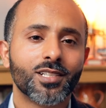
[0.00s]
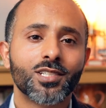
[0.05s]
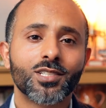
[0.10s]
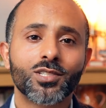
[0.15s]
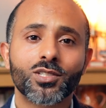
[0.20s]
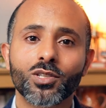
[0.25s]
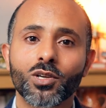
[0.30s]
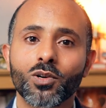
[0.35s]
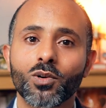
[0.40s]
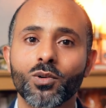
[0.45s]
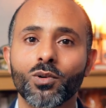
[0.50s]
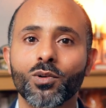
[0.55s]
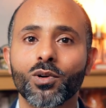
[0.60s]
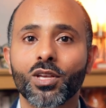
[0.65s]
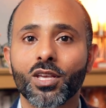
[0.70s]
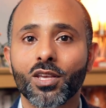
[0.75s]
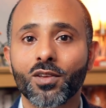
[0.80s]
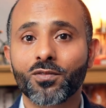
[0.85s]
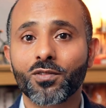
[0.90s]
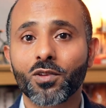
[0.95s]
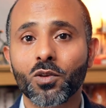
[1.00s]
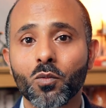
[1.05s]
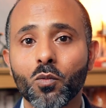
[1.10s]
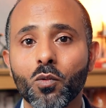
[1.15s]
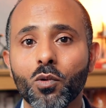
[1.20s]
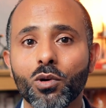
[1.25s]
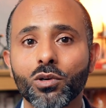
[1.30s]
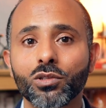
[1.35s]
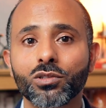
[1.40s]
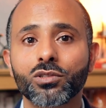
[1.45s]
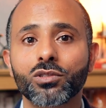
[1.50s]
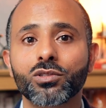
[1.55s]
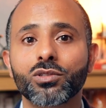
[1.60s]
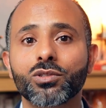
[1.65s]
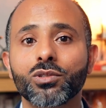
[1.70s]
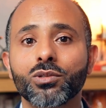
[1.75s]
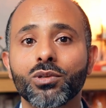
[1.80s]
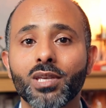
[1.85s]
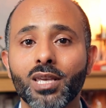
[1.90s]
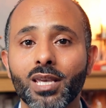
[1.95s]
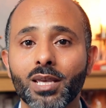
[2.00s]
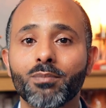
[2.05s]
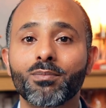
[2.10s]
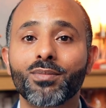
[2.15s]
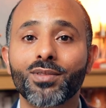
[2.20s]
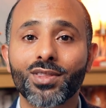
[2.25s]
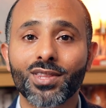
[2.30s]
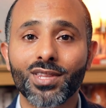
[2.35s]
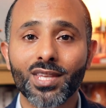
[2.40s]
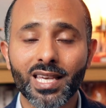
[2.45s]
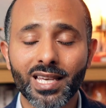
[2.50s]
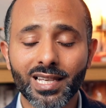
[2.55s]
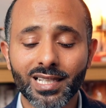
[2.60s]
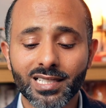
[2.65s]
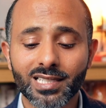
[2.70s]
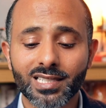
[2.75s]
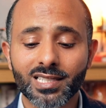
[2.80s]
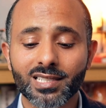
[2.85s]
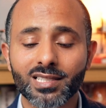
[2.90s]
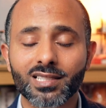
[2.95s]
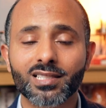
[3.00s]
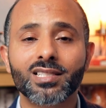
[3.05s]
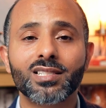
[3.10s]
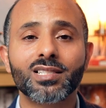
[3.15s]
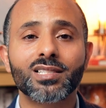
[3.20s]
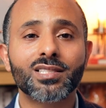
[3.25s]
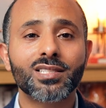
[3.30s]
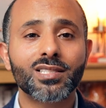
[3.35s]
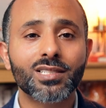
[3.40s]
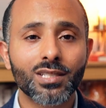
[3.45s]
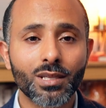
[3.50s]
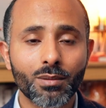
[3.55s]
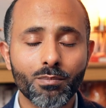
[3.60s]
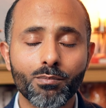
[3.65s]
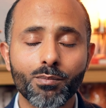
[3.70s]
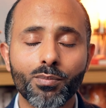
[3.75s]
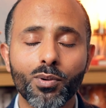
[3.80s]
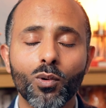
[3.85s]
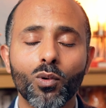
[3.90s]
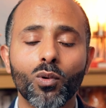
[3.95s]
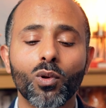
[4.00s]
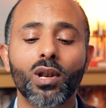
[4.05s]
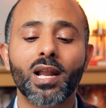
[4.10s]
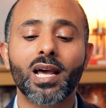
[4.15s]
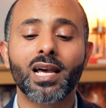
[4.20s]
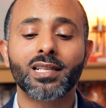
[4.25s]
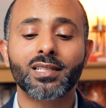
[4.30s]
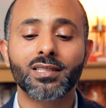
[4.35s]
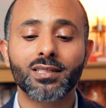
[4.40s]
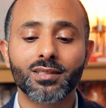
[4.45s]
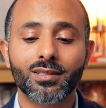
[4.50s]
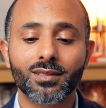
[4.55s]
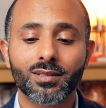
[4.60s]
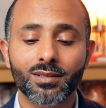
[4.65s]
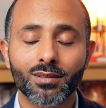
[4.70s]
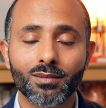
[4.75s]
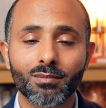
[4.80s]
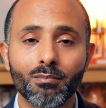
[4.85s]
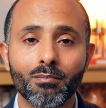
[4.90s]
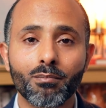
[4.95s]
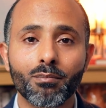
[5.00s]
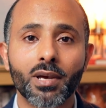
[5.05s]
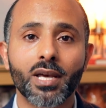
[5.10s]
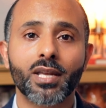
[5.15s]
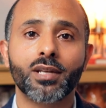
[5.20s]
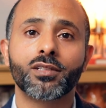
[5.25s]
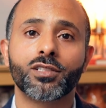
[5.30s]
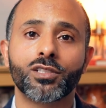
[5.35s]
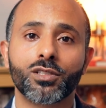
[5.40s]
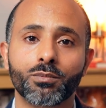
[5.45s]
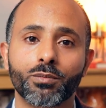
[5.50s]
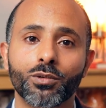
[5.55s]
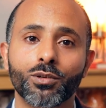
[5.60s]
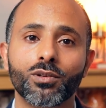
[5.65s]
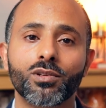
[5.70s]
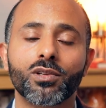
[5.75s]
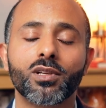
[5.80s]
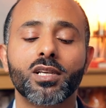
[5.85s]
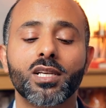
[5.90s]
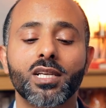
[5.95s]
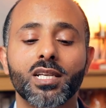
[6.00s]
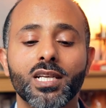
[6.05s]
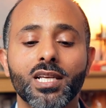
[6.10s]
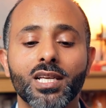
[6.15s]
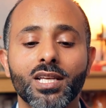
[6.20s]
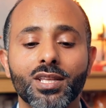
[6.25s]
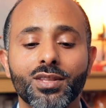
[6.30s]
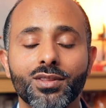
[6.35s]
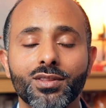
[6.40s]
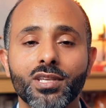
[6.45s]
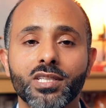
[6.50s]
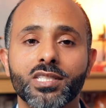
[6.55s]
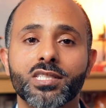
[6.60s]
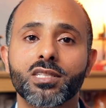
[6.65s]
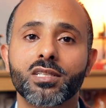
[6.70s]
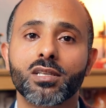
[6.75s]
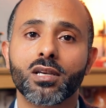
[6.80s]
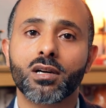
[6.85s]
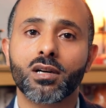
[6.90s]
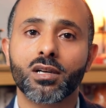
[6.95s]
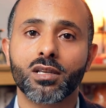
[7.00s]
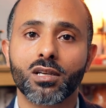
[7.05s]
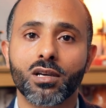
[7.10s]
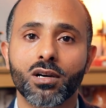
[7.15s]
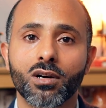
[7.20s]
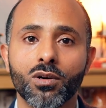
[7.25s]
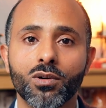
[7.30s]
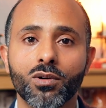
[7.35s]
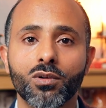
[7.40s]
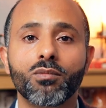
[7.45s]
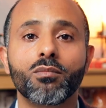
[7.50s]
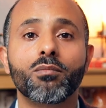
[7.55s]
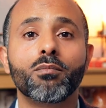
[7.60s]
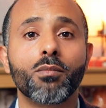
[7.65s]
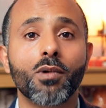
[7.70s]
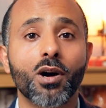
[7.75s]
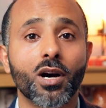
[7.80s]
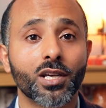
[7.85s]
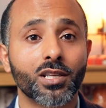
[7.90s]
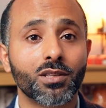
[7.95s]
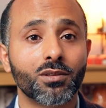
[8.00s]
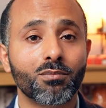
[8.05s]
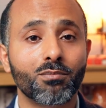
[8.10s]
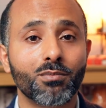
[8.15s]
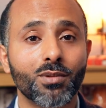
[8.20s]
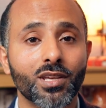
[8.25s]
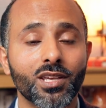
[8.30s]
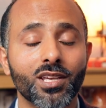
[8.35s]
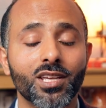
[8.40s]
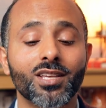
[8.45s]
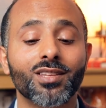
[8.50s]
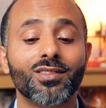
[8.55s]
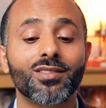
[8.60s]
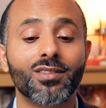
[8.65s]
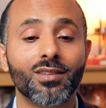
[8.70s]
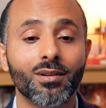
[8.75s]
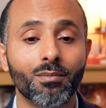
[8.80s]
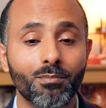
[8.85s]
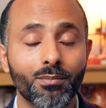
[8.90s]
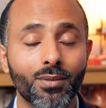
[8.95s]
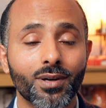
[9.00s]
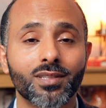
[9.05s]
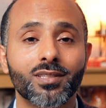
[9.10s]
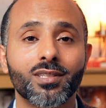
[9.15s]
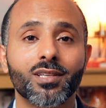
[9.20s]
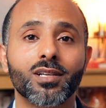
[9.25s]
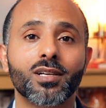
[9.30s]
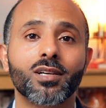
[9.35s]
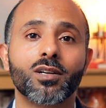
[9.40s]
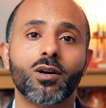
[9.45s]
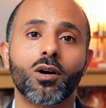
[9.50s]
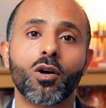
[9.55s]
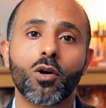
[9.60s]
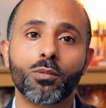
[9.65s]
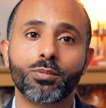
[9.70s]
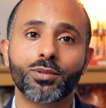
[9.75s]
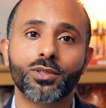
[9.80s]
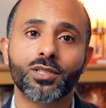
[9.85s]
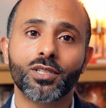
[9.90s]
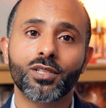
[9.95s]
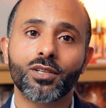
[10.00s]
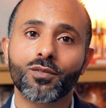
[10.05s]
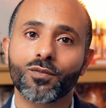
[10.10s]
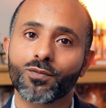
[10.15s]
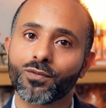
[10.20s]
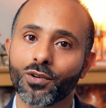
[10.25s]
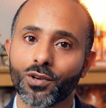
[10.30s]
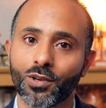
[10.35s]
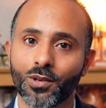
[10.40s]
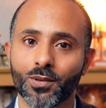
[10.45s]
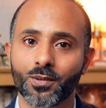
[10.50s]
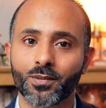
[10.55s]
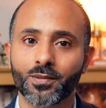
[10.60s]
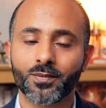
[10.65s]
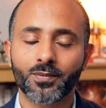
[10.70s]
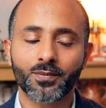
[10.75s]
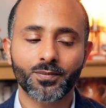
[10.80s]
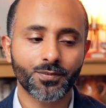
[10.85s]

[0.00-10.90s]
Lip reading: So, if you want to keep things simple and manageable, the CIO might be the better option for you.